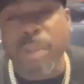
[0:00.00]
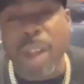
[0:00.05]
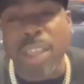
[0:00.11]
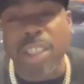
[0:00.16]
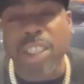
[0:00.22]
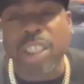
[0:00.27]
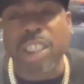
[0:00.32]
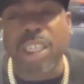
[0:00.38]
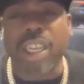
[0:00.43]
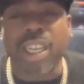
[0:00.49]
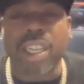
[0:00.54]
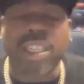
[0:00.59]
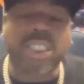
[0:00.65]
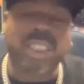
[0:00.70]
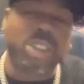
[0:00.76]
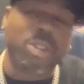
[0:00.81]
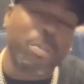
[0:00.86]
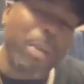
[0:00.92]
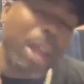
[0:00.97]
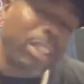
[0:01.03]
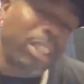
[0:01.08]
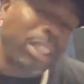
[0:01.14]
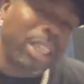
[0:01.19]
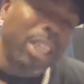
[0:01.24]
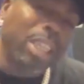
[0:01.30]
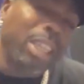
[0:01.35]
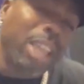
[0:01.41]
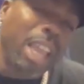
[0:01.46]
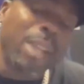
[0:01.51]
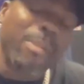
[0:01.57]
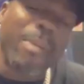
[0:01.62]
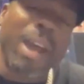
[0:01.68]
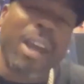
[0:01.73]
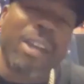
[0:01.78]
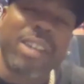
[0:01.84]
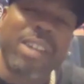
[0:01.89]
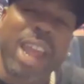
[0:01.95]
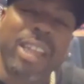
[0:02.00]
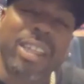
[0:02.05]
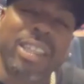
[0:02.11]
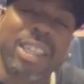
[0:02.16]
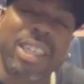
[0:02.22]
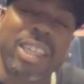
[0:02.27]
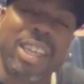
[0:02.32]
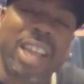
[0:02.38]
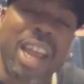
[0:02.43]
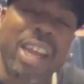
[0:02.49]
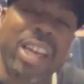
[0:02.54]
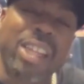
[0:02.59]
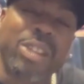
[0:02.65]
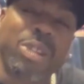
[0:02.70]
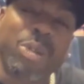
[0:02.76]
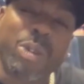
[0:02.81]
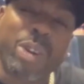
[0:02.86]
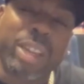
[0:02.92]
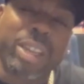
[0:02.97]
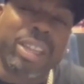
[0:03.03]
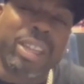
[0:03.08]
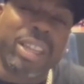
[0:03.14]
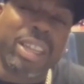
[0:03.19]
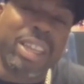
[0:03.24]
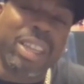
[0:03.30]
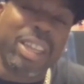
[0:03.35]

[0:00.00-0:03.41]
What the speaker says: my shit. My shit came out 1993.